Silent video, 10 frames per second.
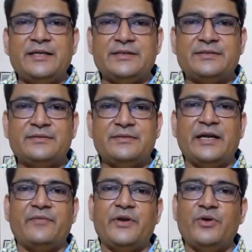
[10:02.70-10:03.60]
this,
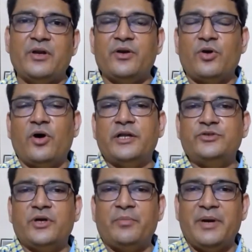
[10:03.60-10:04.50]
that when you are in college,
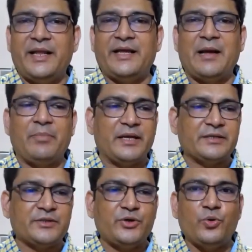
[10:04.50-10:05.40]
you are building an
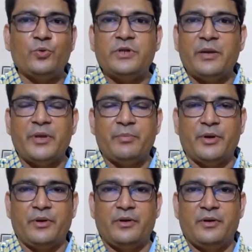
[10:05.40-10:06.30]
application, 2-3 people.